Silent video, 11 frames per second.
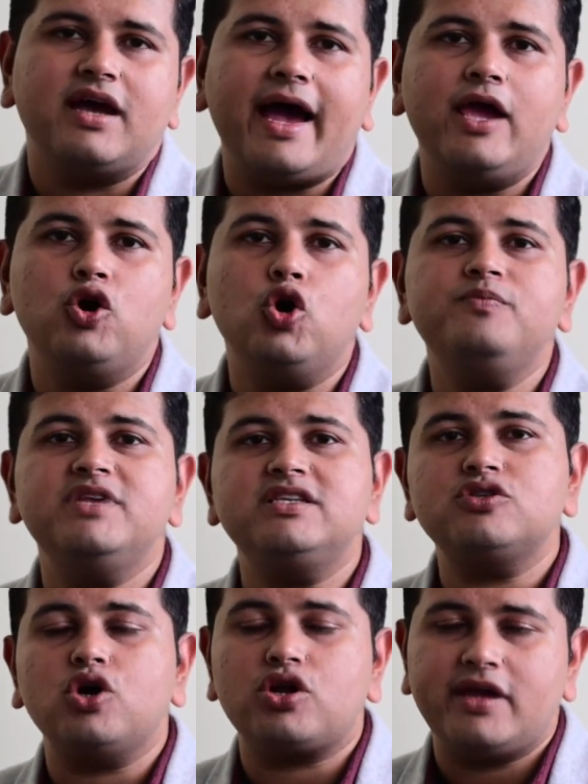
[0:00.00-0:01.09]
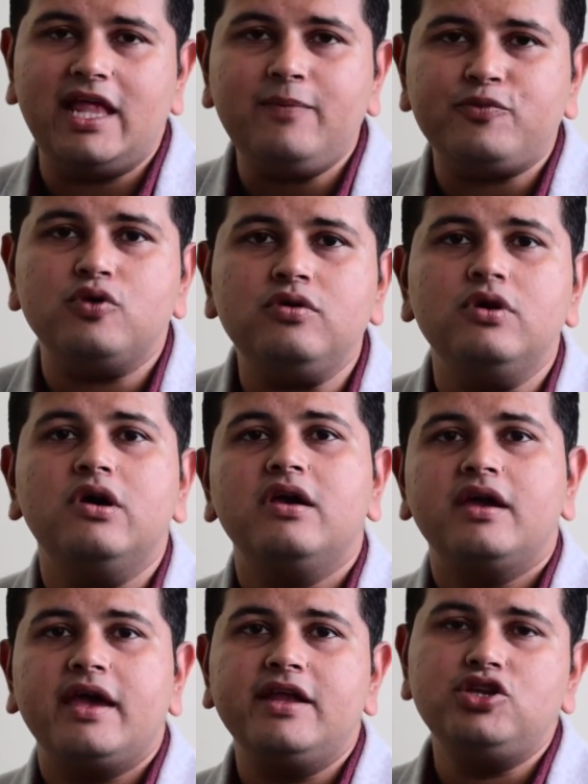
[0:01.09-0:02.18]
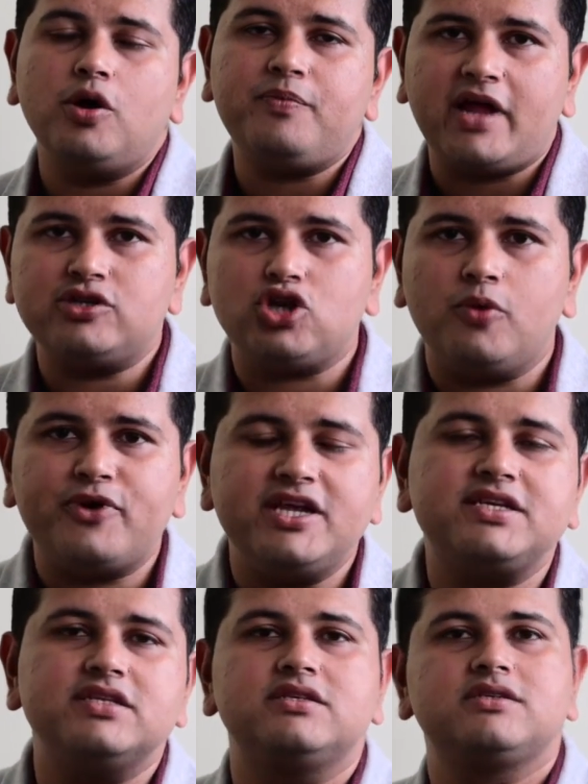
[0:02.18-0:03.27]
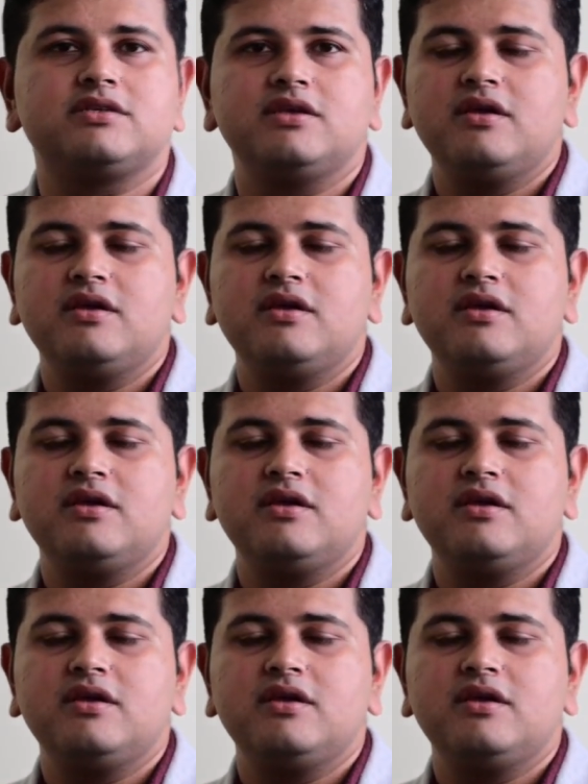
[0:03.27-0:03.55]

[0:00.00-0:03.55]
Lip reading: I hope this is gonna help you in your plant operations.